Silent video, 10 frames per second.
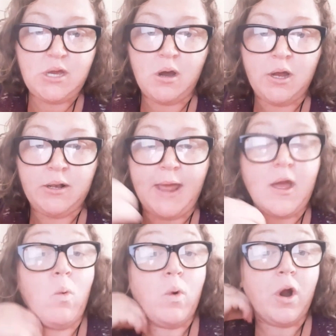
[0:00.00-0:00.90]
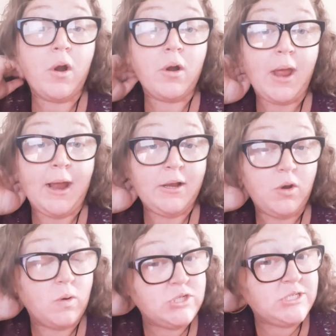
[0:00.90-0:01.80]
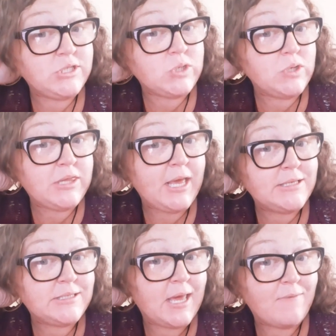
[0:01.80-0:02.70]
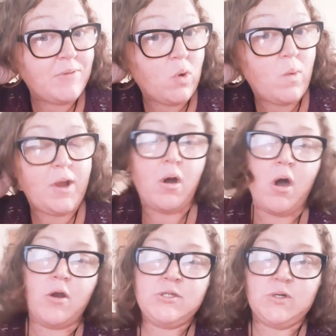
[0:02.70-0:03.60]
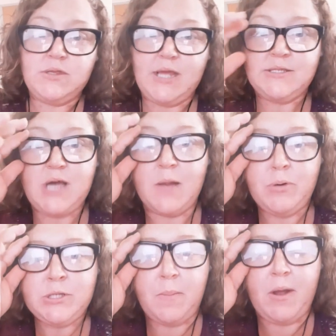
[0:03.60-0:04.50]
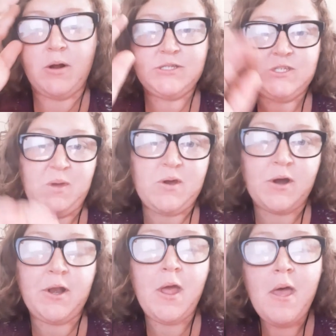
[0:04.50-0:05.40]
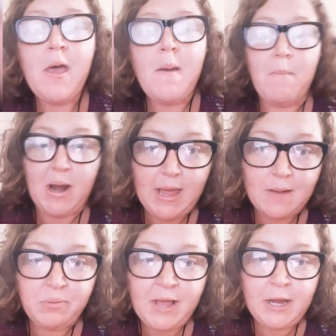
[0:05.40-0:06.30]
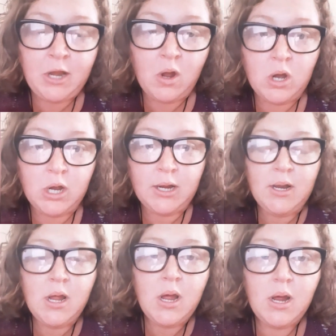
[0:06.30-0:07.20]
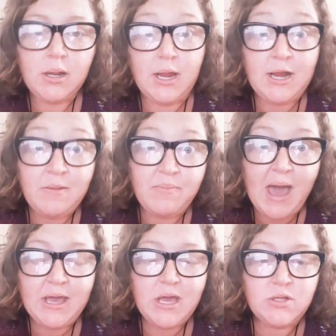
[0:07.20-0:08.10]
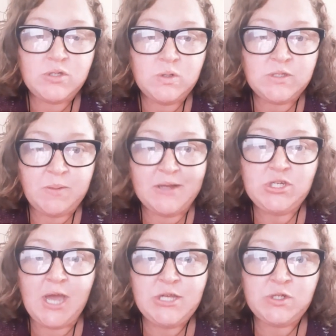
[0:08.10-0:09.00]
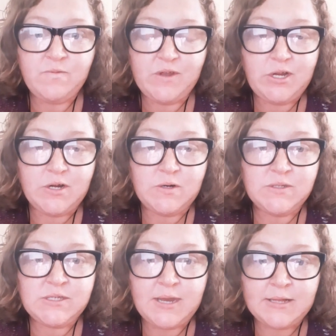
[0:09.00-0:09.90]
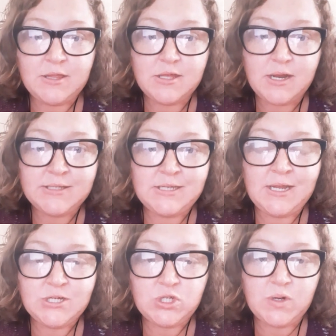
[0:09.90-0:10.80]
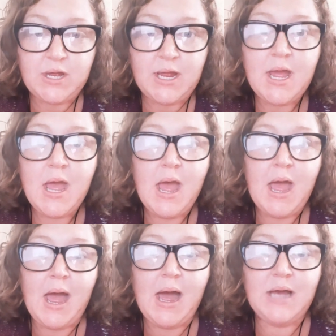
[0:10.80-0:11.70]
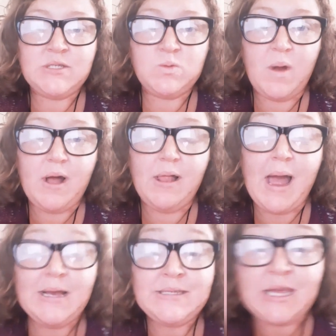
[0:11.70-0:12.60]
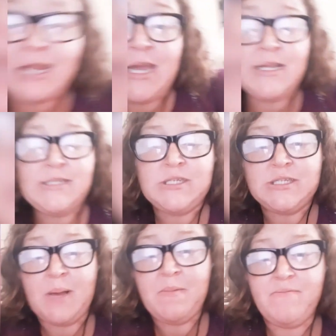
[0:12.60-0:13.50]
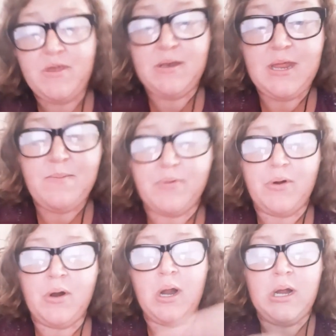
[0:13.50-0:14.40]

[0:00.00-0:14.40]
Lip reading: on like a word and, you know, just certain things that have been going on or certain things God puts on my heart to speak on. But I am planning on getting back into some educational videos, connecting the dots in history, as well as getting into some of the deeper